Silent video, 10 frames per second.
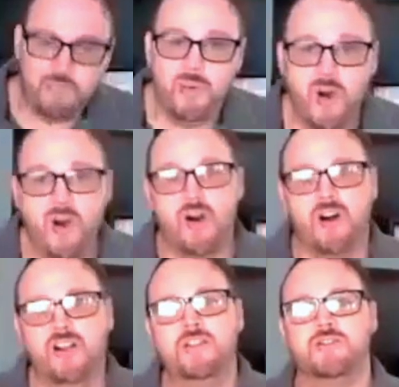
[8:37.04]

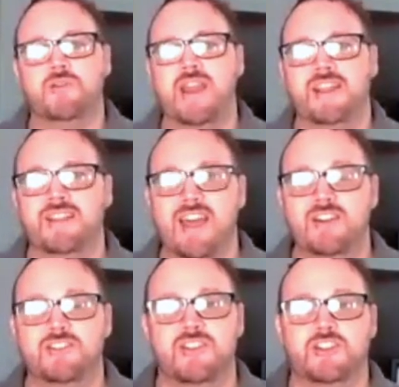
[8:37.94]
Paul, who's writing a letter
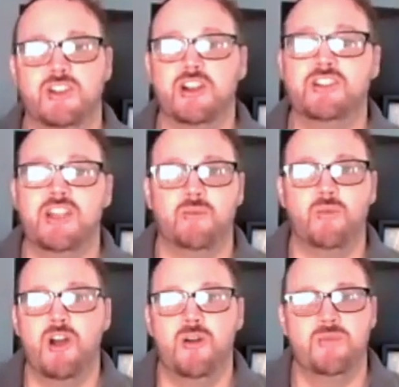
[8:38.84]
to the church at
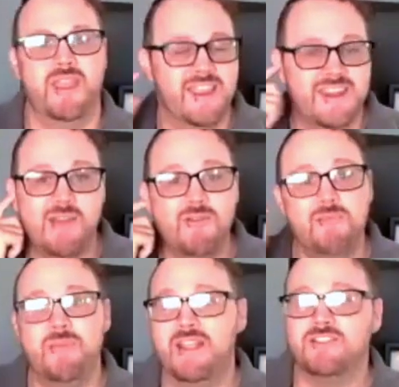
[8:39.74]
Rome that he had never
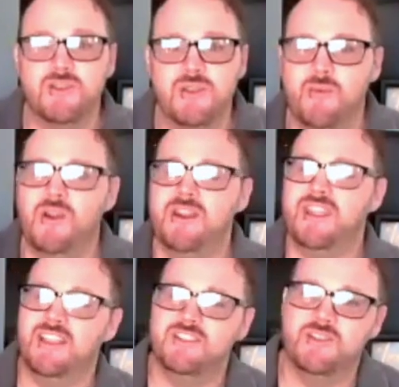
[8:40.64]
been to, he wanted to
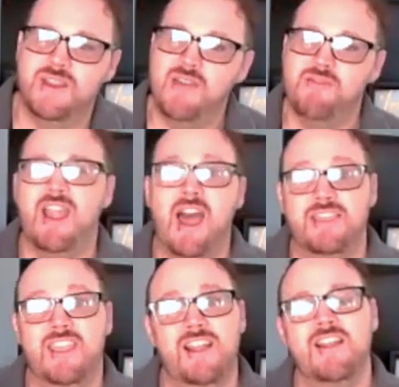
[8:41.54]
get to, he never got
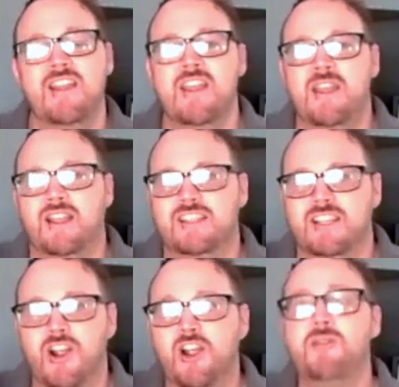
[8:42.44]
there because he
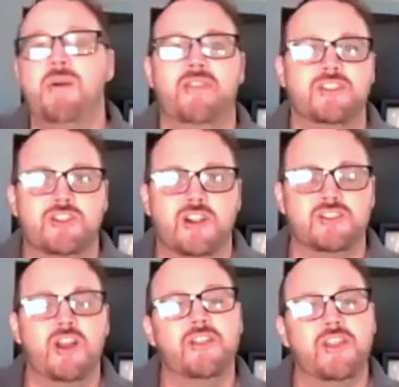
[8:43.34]
had heard about this church
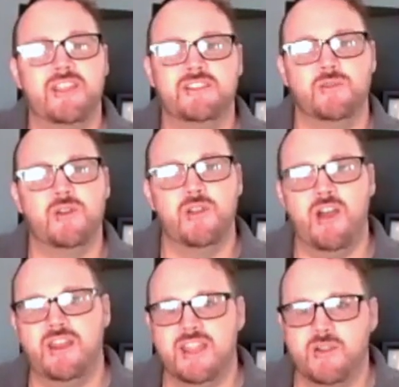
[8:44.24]
and all the good things that were going
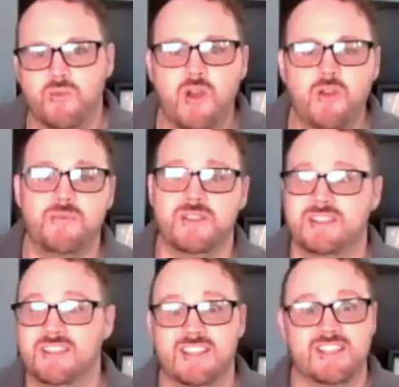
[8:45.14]
on, and he wrote them
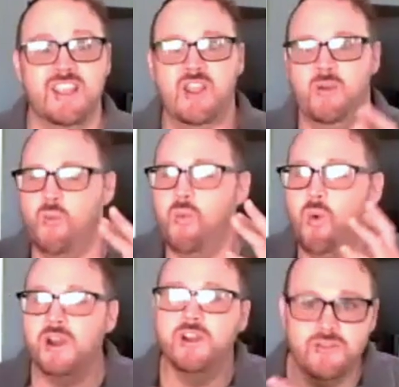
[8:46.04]
this
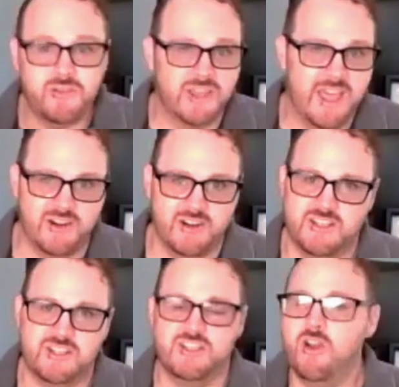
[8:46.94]
wonderful letter. It's
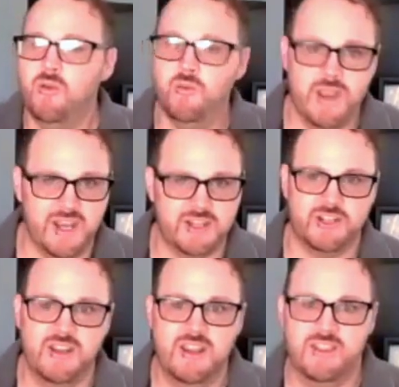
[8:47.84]
so
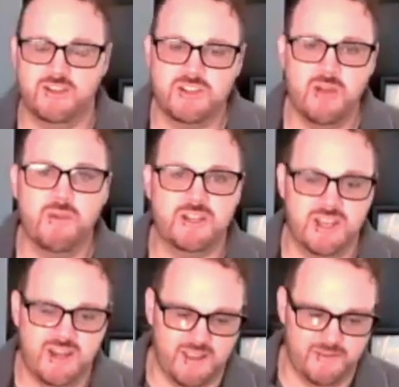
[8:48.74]
rich. There's so much
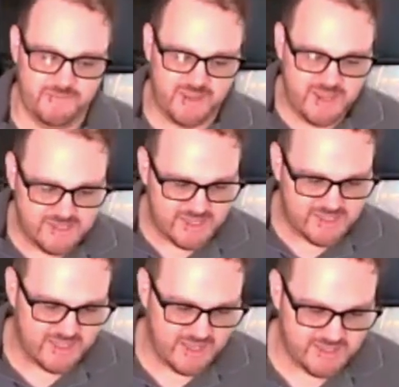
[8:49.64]
in it. And he
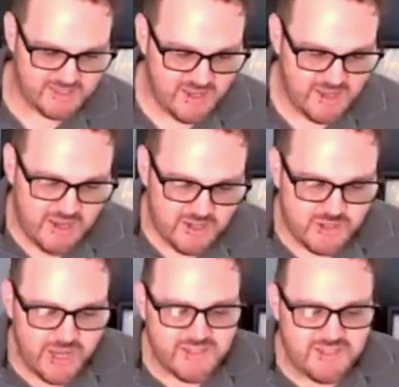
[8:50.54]
says this,
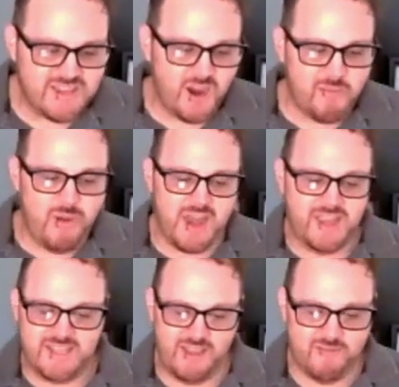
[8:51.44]
just as our
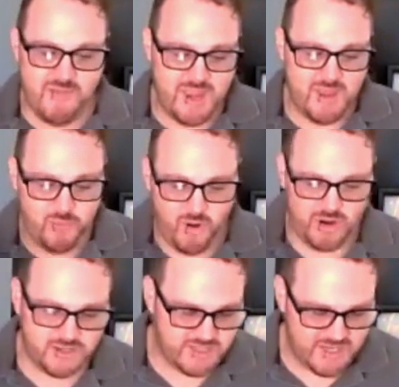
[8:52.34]
bodies have many
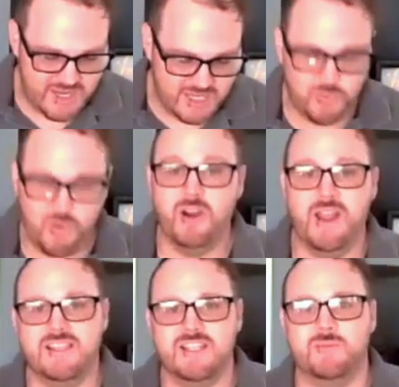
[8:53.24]
parts and each part
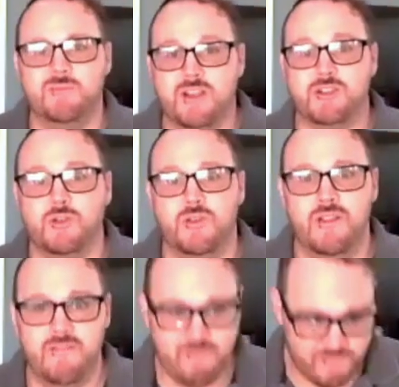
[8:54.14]
has a special
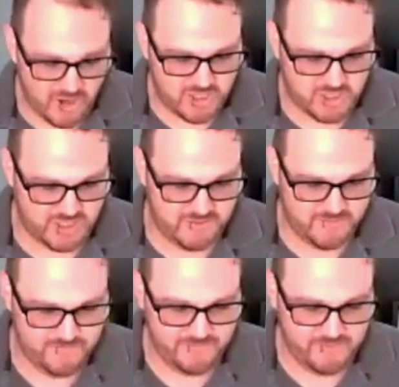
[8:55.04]
function,
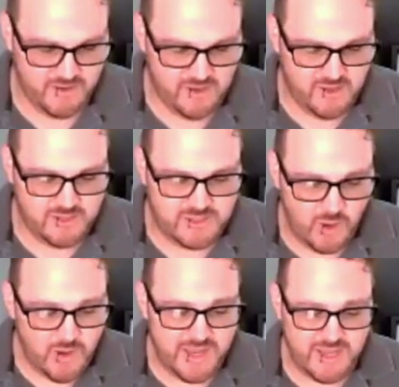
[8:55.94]

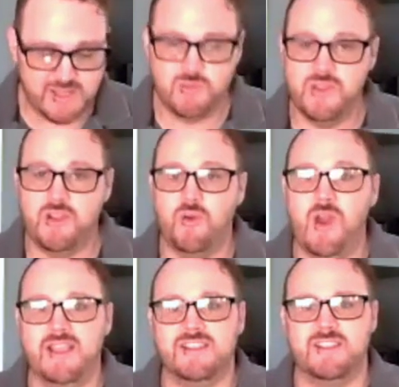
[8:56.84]
so it is with
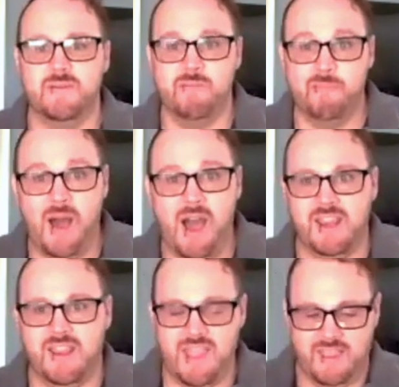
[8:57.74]
Christ's
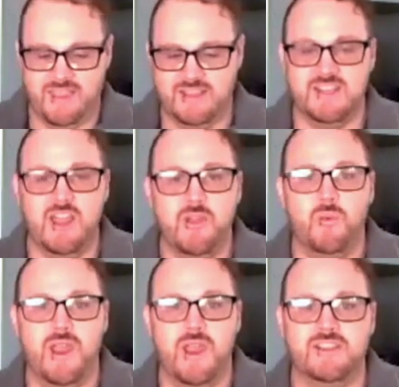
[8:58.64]
body. There's another
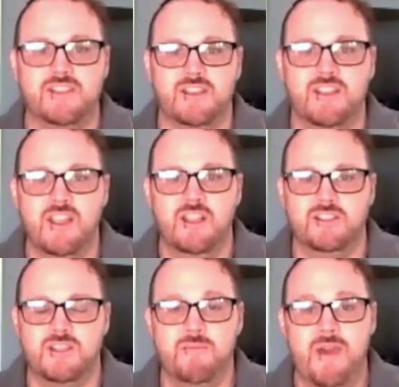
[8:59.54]
way to
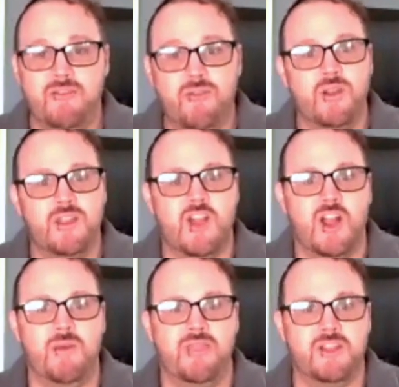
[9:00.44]
metaphorically
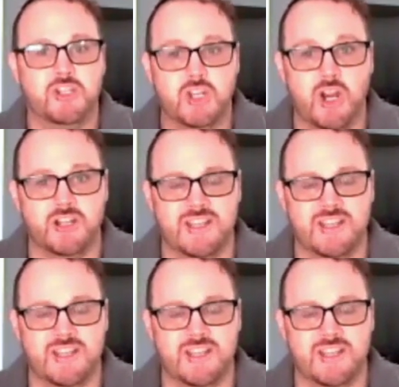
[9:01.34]
talk about the church, that